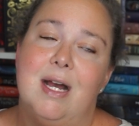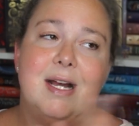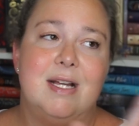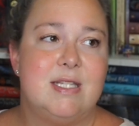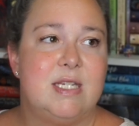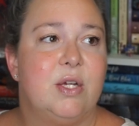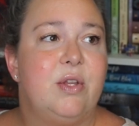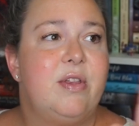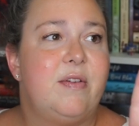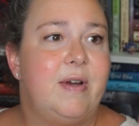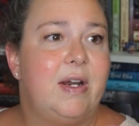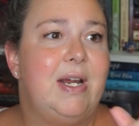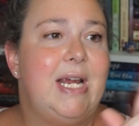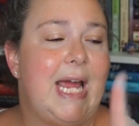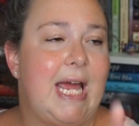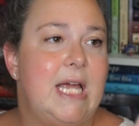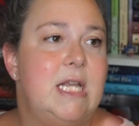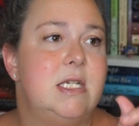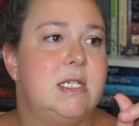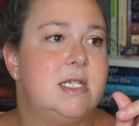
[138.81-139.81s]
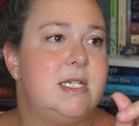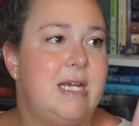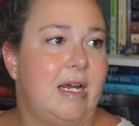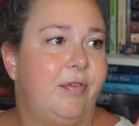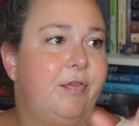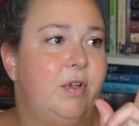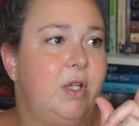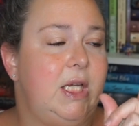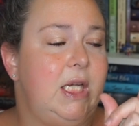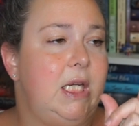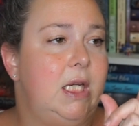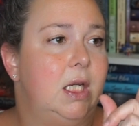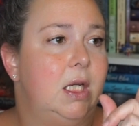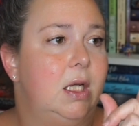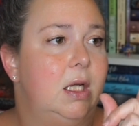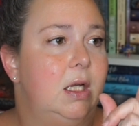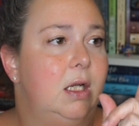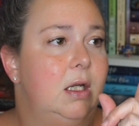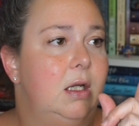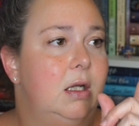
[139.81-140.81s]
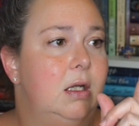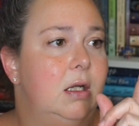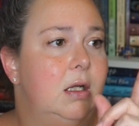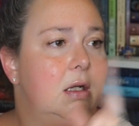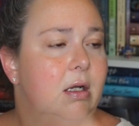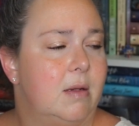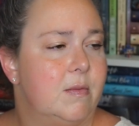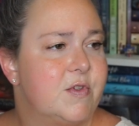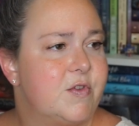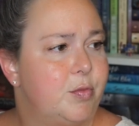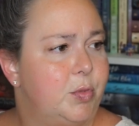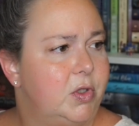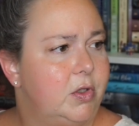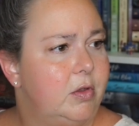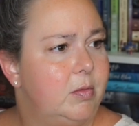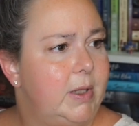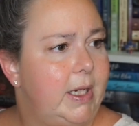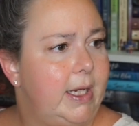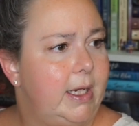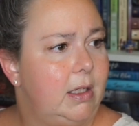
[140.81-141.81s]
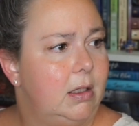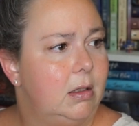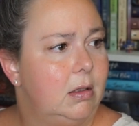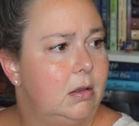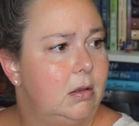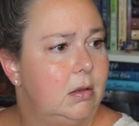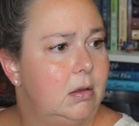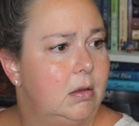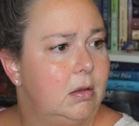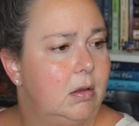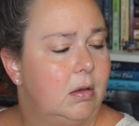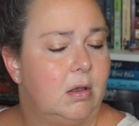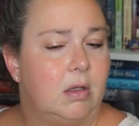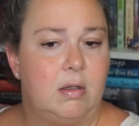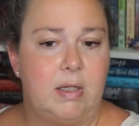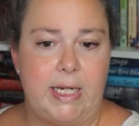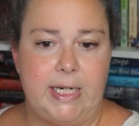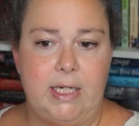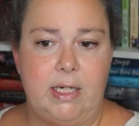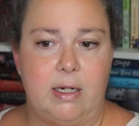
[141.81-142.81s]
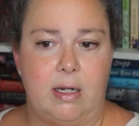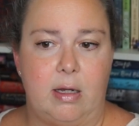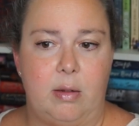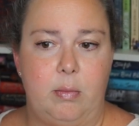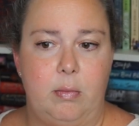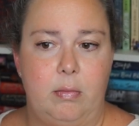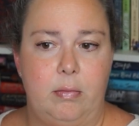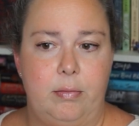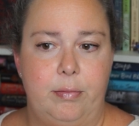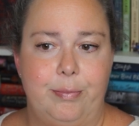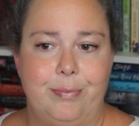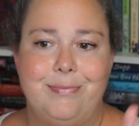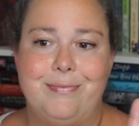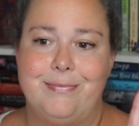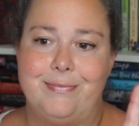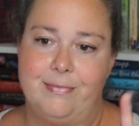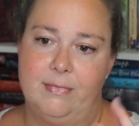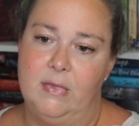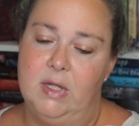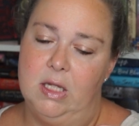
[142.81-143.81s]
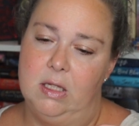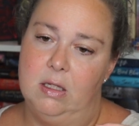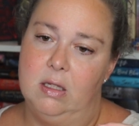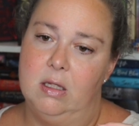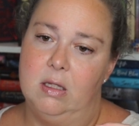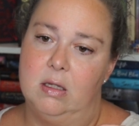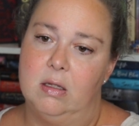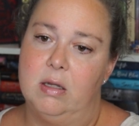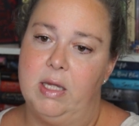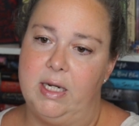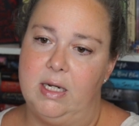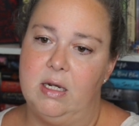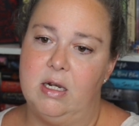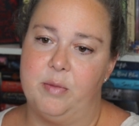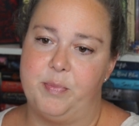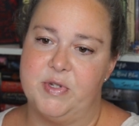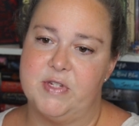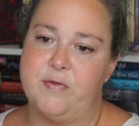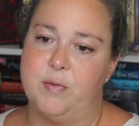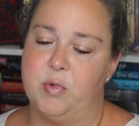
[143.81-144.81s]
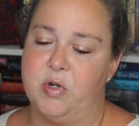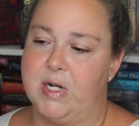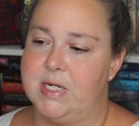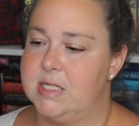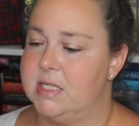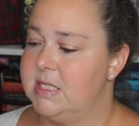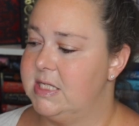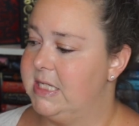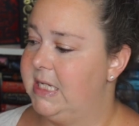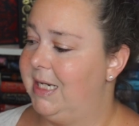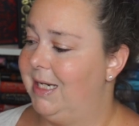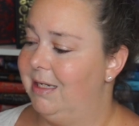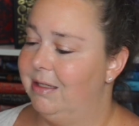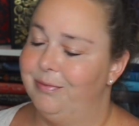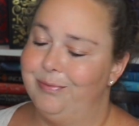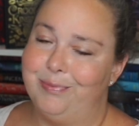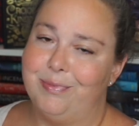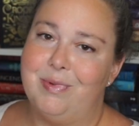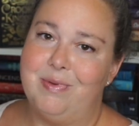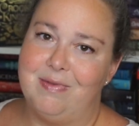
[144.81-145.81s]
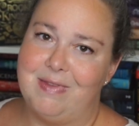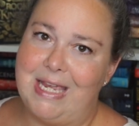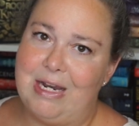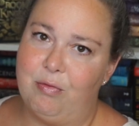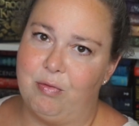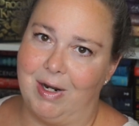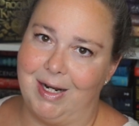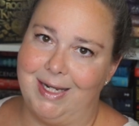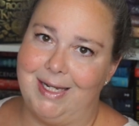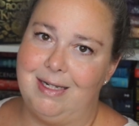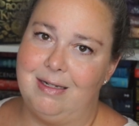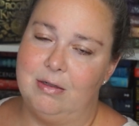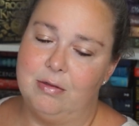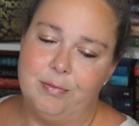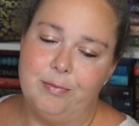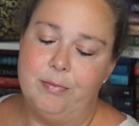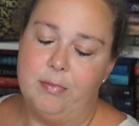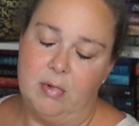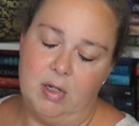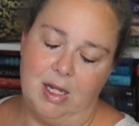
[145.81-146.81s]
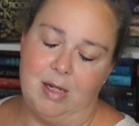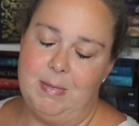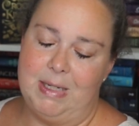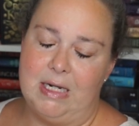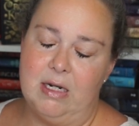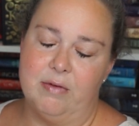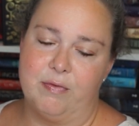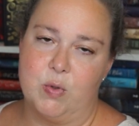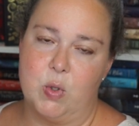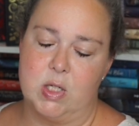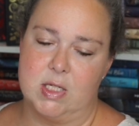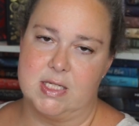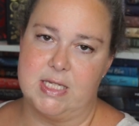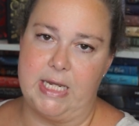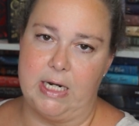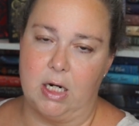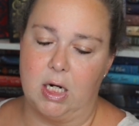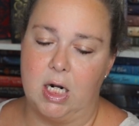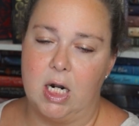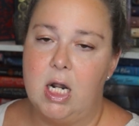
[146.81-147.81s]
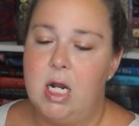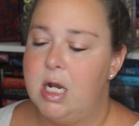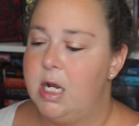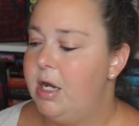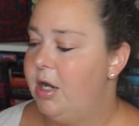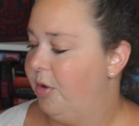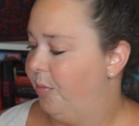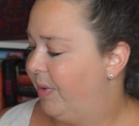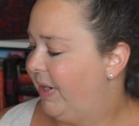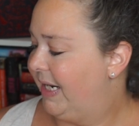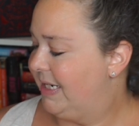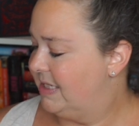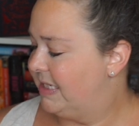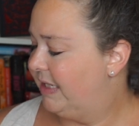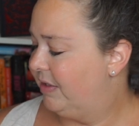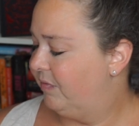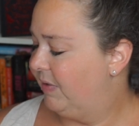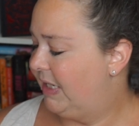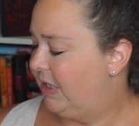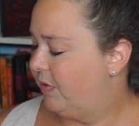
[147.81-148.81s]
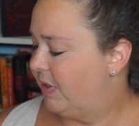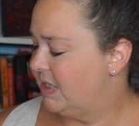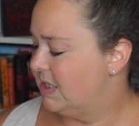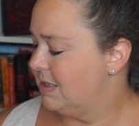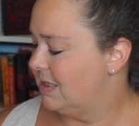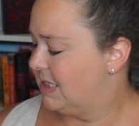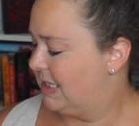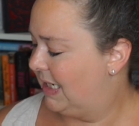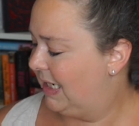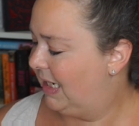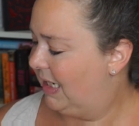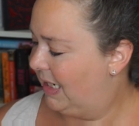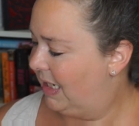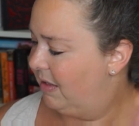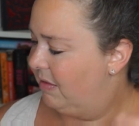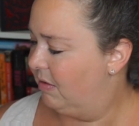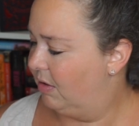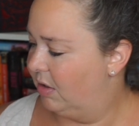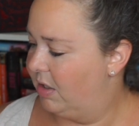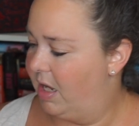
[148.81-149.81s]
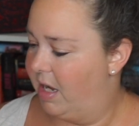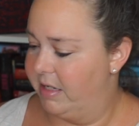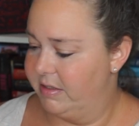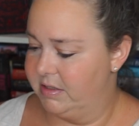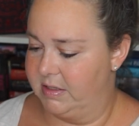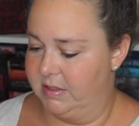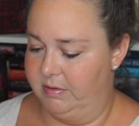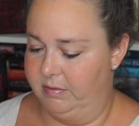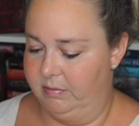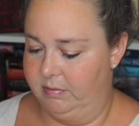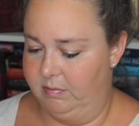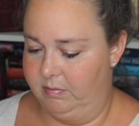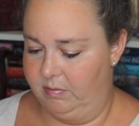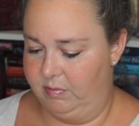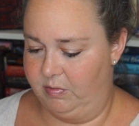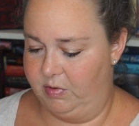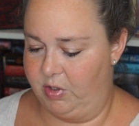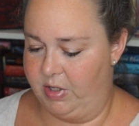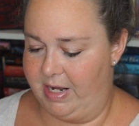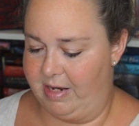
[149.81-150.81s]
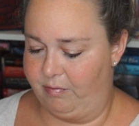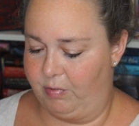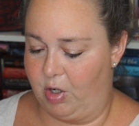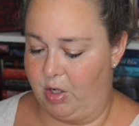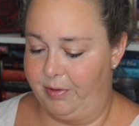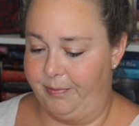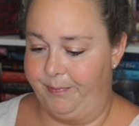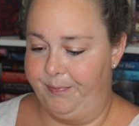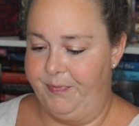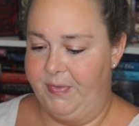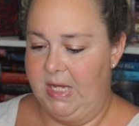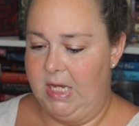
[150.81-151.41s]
Until the Very End definitely comes from Illuminae. The Light It Up. Light It Up is from Crescent City. They write. I mean, of course they are. But I did read Crescent City and they're not wrong.